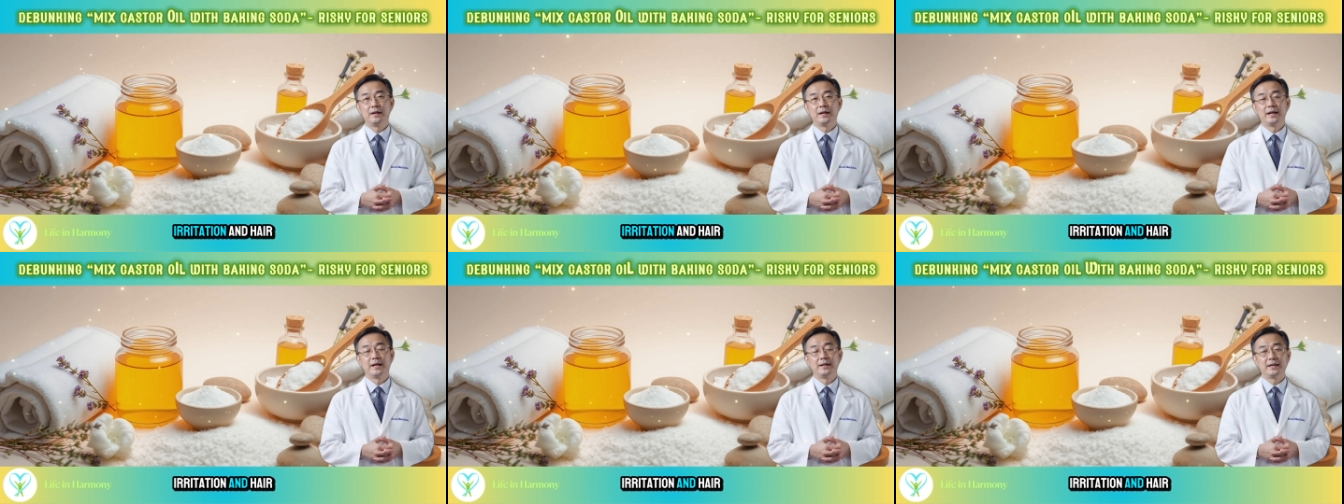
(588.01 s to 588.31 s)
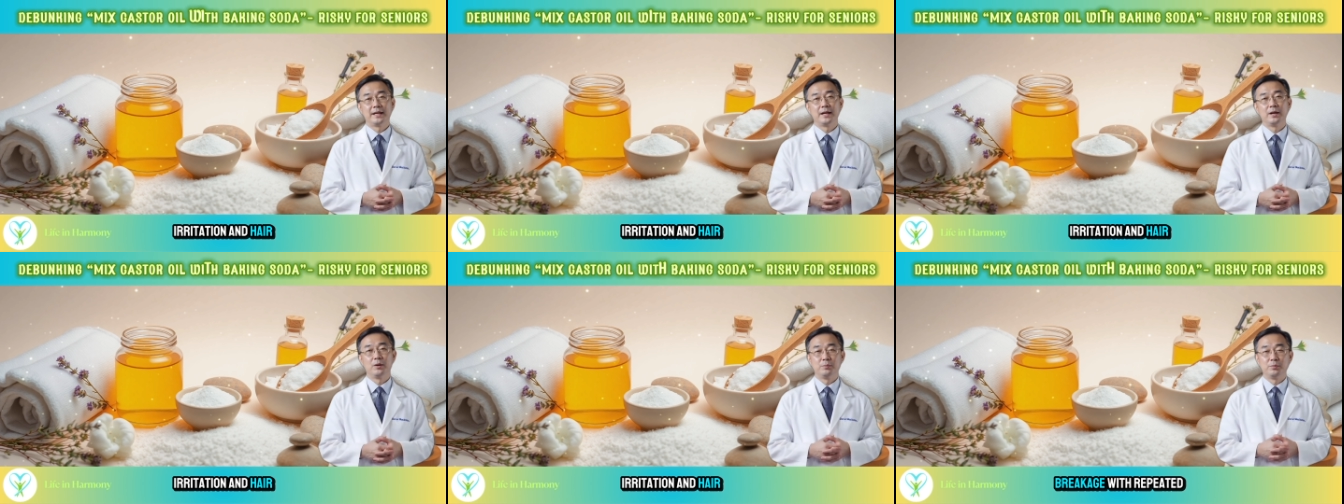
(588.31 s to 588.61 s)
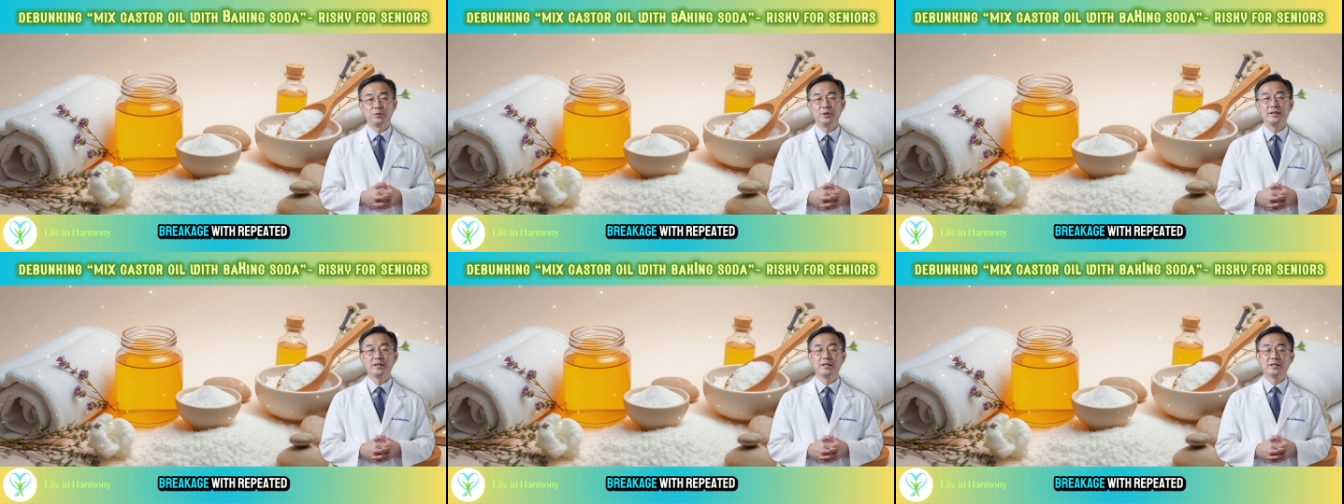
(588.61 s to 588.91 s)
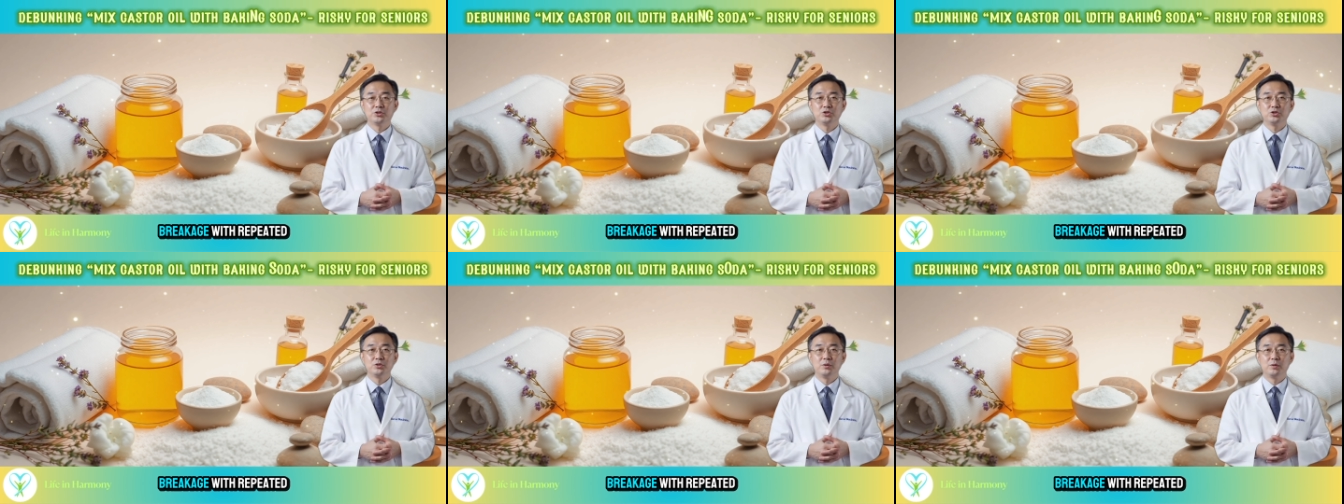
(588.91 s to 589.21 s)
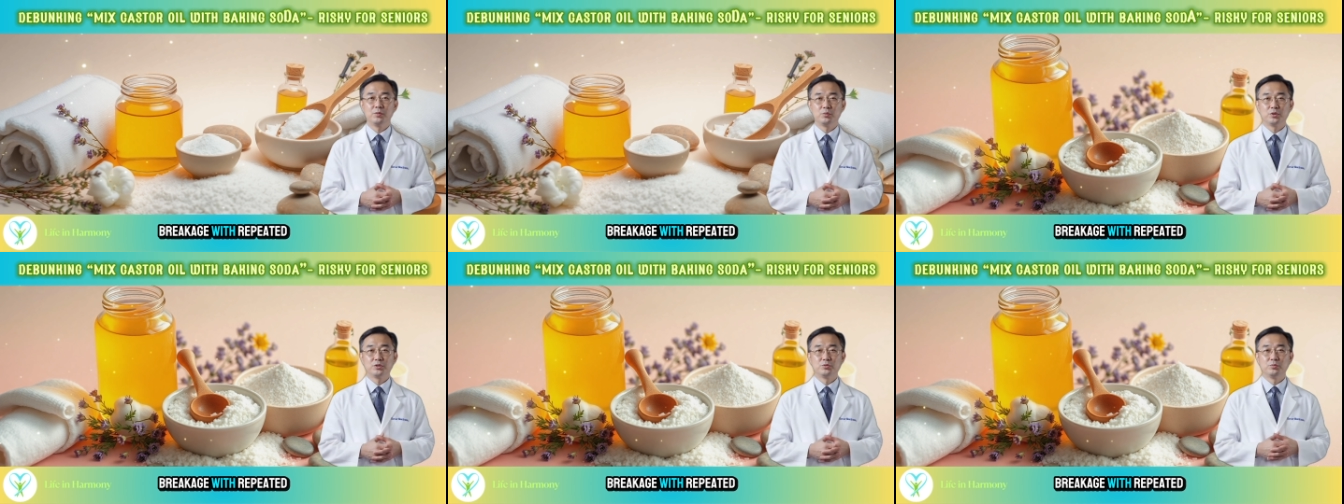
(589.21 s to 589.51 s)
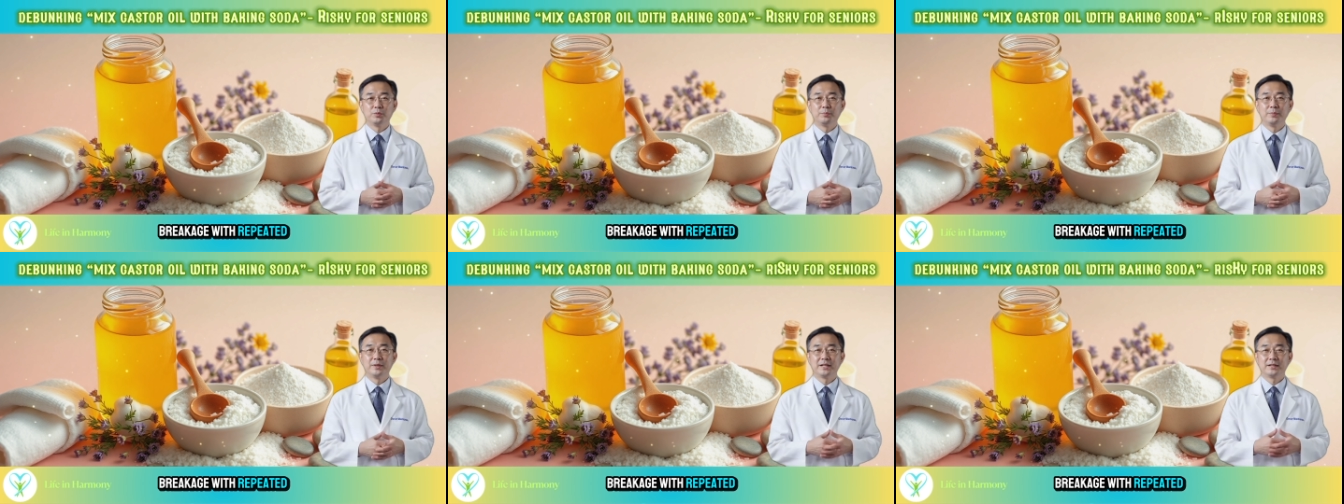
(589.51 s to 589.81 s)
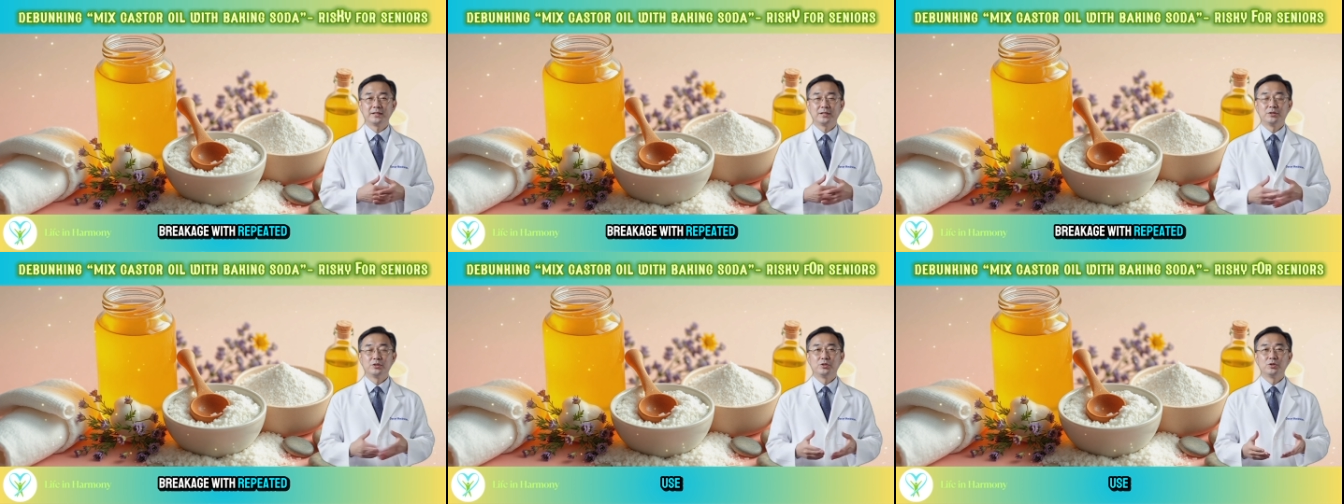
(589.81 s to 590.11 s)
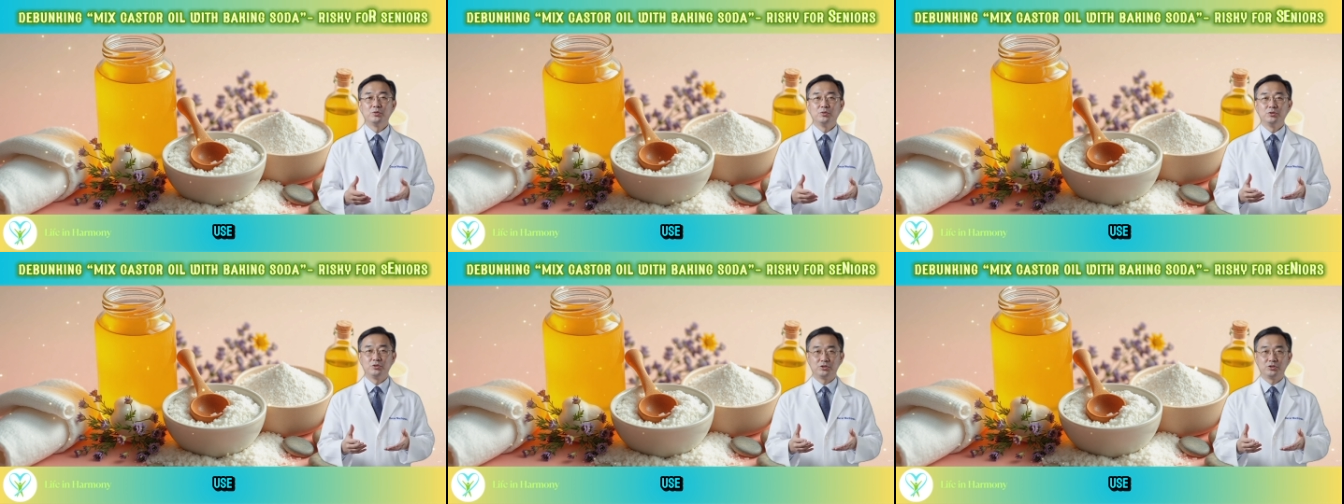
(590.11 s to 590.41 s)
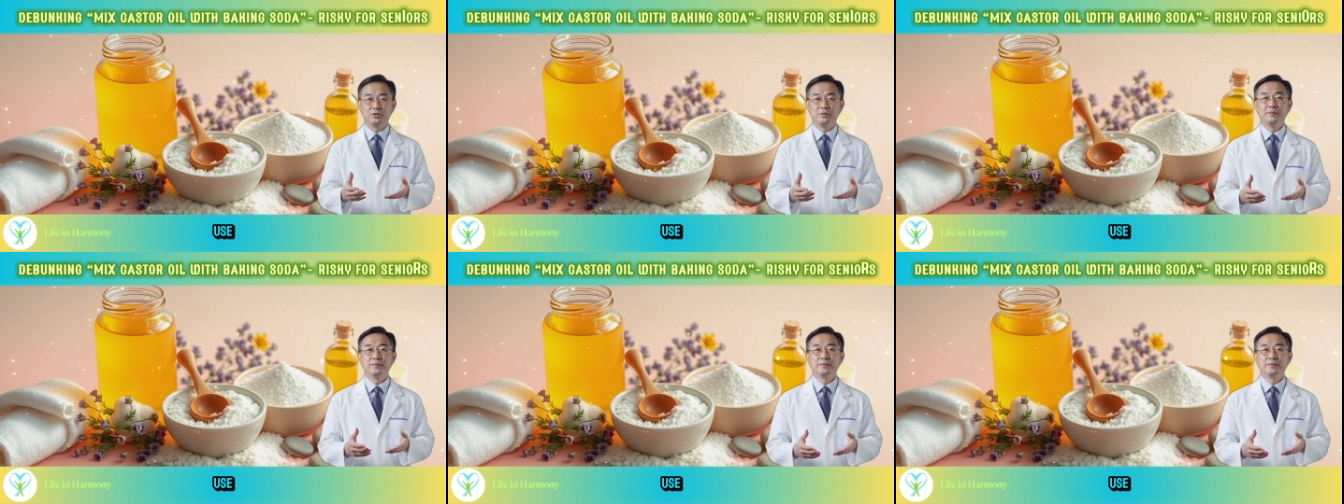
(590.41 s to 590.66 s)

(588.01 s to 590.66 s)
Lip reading: and hair breakage with repeated use.